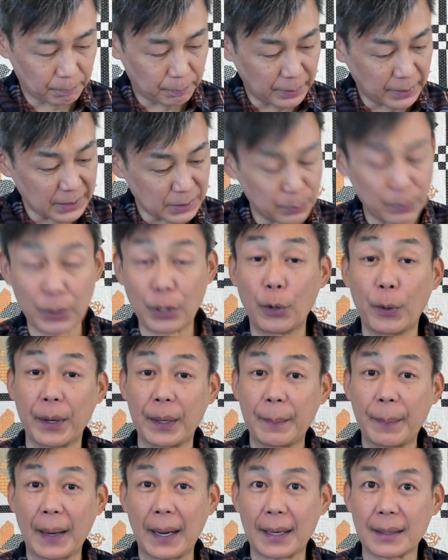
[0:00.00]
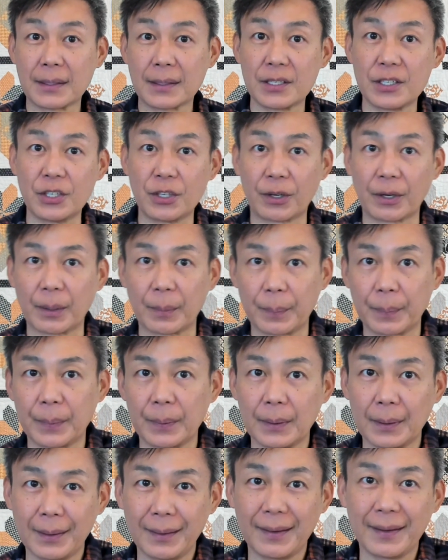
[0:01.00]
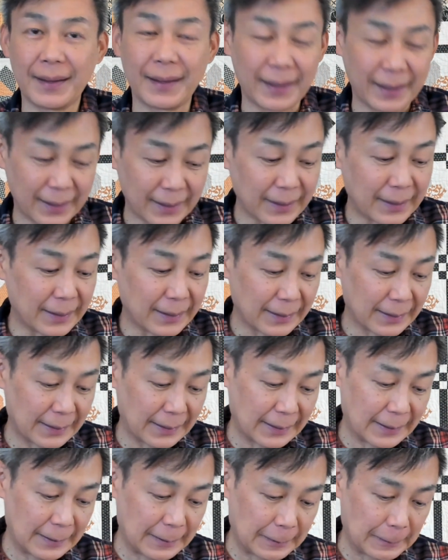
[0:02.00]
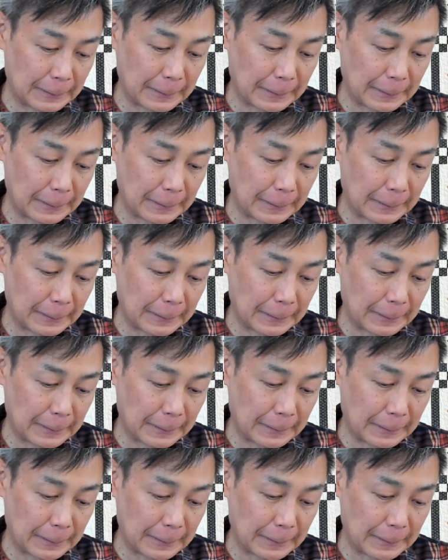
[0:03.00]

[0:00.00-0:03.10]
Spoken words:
because we're going back to Europe in